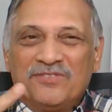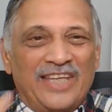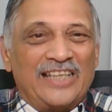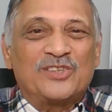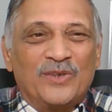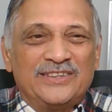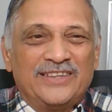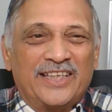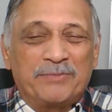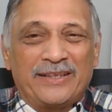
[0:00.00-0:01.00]
That's what is
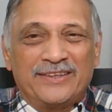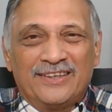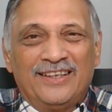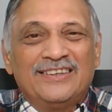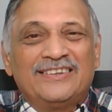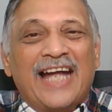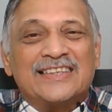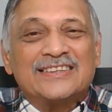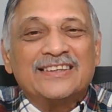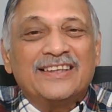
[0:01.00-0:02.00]
expected, and
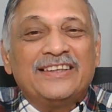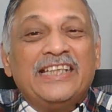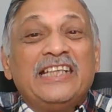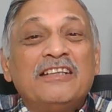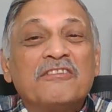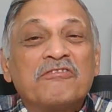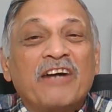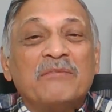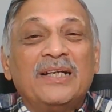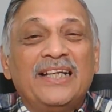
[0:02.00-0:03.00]
that's a
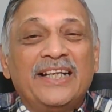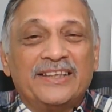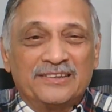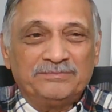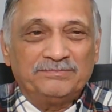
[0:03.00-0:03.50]
defibrillator.